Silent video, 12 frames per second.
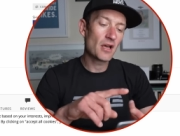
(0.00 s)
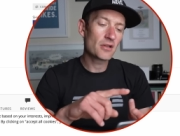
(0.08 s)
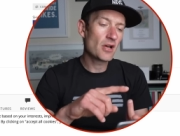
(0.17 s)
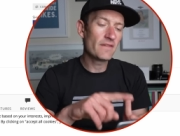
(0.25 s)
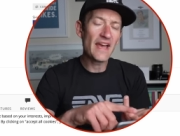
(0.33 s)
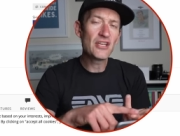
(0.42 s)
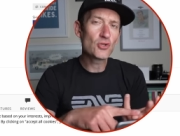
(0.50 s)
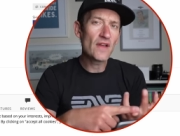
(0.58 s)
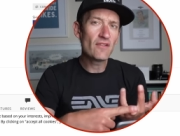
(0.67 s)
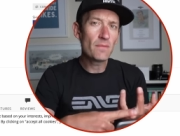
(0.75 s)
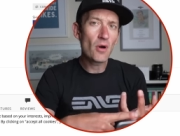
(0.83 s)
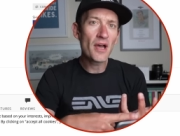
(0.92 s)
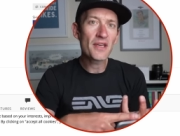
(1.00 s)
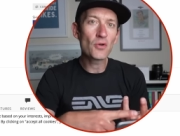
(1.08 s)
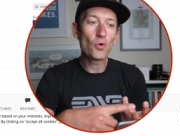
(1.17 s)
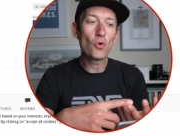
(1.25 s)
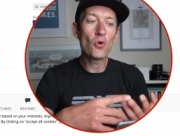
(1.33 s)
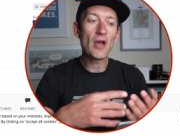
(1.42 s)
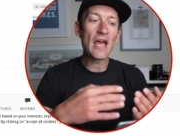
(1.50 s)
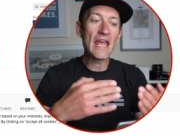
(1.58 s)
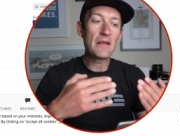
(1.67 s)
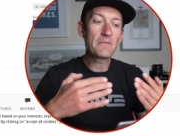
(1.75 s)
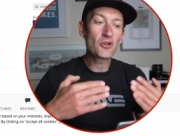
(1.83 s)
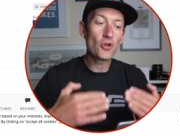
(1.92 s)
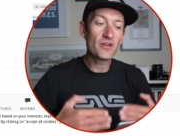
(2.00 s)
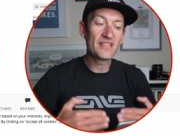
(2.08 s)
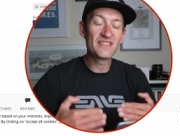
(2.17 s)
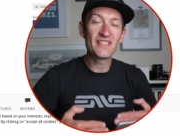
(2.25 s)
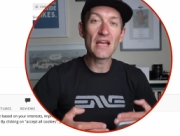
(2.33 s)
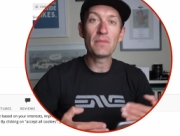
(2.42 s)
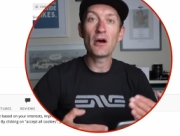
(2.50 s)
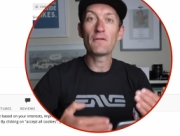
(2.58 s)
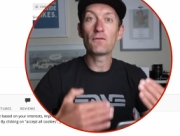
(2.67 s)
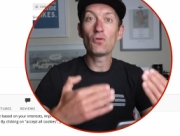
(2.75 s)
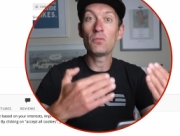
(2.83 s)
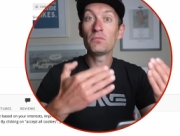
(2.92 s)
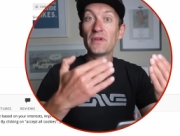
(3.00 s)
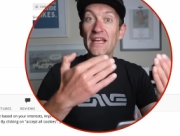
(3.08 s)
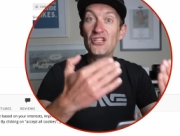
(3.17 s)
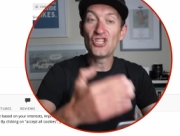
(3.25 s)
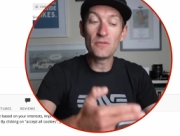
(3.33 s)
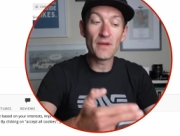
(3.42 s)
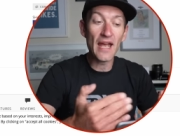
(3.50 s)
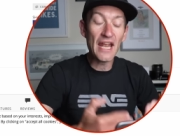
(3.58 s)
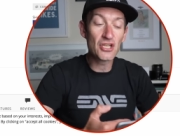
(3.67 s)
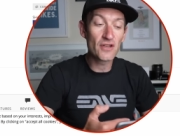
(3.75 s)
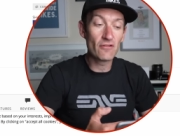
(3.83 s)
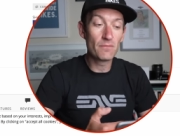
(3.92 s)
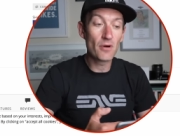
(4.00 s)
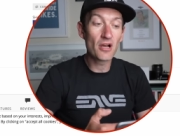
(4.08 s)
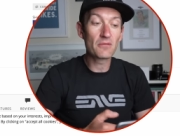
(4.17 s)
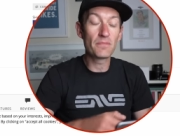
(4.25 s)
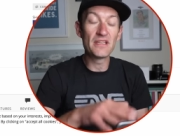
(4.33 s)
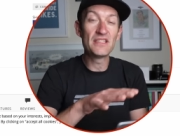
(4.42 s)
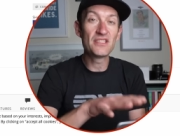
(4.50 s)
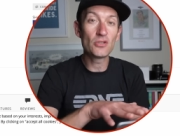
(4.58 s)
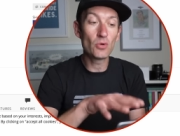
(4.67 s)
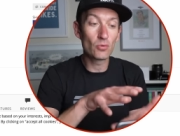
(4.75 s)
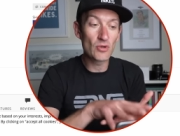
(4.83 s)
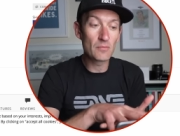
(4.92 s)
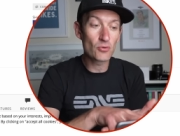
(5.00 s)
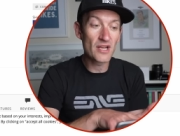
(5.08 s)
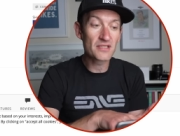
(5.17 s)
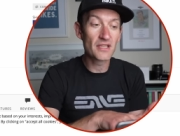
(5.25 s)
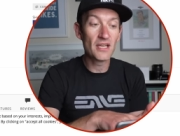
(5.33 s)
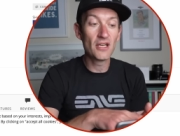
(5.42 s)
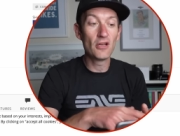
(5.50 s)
kind of entry level bike, or a good step up from a cheaper entry level bike, but you still want rim brakes